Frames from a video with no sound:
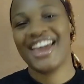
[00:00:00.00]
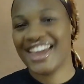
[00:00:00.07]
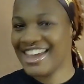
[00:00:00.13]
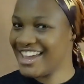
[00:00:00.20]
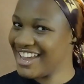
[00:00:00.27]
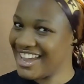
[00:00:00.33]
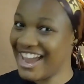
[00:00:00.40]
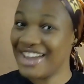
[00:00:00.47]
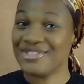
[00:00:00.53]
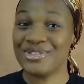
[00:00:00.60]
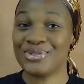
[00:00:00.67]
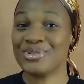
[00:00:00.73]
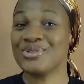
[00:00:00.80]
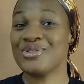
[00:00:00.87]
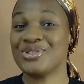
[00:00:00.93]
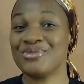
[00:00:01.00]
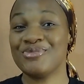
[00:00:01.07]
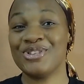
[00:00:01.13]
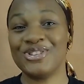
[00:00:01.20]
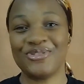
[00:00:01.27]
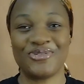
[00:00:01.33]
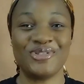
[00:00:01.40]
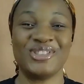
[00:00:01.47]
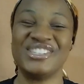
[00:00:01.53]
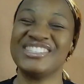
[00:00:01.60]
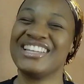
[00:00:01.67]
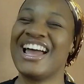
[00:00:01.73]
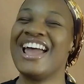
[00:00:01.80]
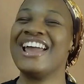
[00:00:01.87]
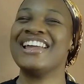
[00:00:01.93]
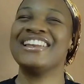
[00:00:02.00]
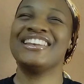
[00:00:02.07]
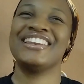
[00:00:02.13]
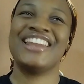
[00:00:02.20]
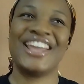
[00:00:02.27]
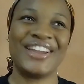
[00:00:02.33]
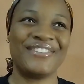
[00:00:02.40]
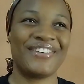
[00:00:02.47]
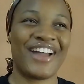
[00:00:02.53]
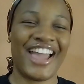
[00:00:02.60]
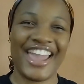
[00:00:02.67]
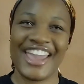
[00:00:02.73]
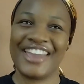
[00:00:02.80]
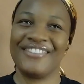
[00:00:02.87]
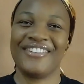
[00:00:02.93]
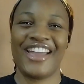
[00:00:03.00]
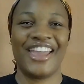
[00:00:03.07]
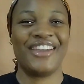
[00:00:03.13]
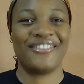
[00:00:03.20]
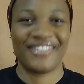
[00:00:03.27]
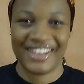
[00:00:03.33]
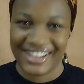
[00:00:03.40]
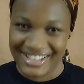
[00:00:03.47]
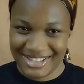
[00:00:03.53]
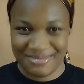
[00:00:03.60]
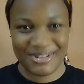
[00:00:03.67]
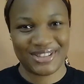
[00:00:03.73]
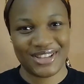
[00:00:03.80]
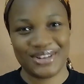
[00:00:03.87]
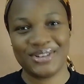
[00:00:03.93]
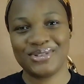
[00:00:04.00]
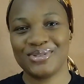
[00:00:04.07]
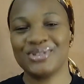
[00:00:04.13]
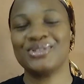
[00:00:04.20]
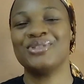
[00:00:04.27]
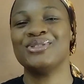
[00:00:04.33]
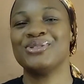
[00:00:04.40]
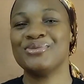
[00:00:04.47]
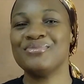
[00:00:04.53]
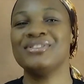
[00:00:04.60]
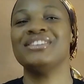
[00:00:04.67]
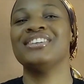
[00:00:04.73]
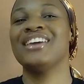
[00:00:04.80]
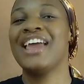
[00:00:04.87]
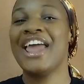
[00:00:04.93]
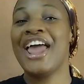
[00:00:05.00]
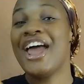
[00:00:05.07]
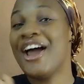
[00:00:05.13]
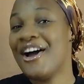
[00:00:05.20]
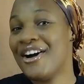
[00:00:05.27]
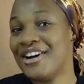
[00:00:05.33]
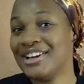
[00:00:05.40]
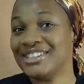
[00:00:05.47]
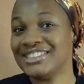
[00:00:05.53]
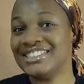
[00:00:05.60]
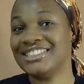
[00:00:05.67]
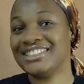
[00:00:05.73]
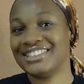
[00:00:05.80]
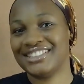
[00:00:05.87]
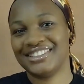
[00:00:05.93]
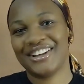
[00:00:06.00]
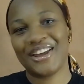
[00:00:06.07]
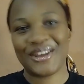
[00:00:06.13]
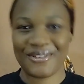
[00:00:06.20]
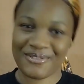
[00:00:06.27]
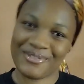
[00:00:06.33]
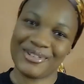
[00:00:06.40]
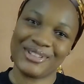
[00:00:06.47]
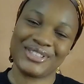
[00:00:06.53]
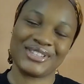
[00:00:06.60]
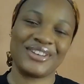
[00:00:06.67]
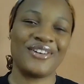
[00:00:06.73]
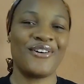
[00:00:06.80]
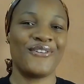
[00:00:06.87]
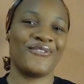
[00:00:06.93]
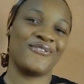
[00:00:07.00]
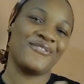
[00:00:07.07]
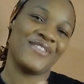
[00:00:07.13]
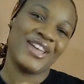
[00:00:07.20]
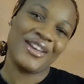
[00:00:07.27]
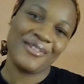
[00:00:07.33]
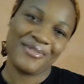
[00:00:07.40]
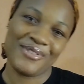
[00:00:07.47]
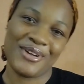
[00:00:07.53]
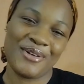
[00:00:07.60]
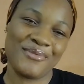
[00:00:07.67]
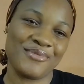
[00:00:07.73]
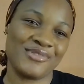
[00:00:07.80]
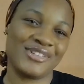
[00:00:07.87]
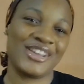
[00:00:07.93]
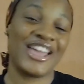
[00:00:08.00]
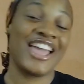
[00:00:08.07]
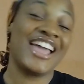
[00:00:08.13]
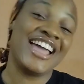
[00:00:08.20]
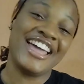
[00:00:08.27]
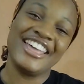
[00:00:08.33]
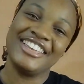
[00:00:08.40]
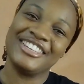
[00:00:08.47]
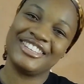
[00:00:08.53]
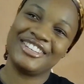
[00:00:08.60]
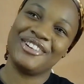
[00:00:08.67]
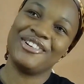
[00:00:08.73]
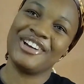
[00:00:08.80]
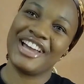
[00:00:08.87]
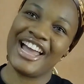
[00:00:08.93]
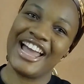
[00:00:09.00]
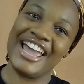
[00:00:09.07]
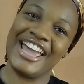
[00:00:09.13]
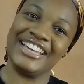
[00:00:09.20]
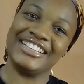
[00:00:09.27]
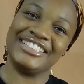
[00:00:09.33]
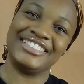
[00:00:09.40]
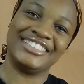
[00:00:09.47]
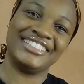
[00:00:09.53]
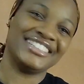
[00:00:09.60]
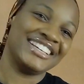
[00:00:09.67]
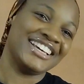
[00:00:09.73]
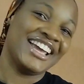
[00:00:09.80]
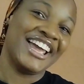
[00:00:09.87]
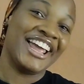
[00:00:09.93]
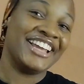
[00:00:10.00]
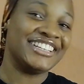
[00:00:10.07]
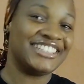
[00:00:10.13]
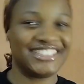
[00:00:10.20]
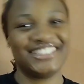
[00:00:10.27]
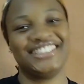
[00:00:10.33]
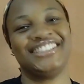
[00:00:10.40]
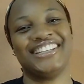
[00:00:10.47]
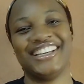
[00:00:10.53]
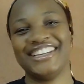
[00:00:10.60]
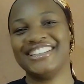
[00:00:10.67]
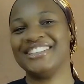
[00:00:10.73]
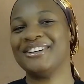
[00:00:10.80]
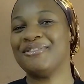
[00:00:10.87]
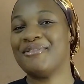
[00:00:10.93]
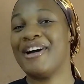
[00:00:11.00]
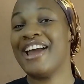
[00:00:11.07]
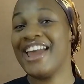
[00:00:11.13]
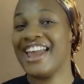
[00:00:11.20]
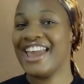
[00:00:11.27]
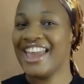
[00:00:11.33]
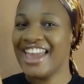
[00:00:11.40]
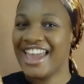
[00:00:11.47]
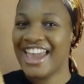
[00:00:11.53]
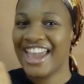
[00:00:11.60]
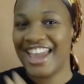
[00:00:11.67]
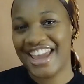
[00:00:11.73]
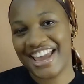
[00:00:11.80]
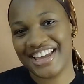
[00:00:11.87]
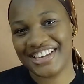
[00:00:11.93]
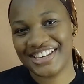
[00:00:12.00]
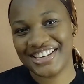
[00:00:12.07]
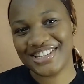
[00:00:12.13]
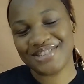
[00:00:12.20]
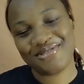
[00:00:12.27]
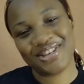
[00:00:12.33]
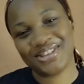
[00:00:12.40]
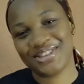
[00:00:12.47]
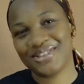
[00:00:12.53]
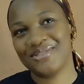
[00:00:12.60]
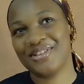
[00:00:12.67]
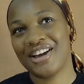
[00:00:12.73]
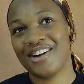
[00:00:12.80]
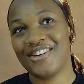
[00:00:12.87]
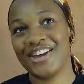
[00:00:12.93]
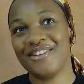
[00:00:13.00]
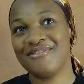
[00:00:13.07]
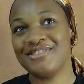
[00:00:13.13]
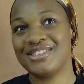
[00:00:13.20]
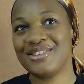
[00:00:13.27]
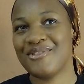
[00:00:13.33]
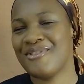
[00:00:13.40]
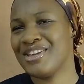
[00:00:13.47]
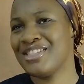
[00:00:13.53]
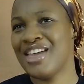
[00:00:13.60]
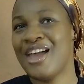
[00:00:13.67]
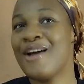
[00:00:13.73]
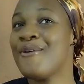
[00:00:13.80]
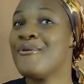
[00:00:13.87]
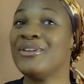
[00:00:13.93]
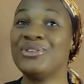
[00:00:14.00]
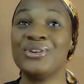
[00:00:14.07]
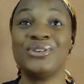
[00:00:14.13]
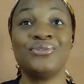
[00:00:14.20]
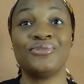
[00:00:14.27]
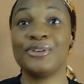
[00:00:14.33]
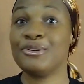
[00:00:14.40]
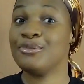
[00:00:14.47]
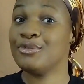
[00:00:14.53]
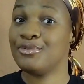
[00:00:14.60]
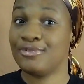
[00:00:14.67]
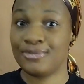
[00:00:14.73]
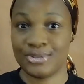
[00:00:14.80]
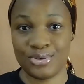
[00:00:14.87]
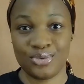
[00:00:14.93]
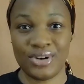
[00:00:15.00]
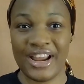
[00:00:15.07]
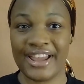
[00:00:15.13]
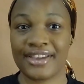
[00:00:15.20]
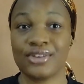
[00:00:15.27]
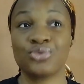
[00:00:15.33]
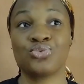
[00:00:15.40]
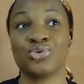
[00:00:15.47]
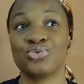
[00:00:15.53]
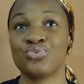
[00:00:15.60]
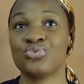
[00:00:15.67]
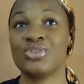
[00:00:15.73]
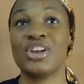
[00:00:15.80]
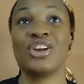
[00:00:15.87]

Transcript: I knew it was going to be on the 14th. I never, ever, ever expected it was going to be on the 4th of February. So, guys, this is my engagement story, how everything went. We're just very few. Like, it was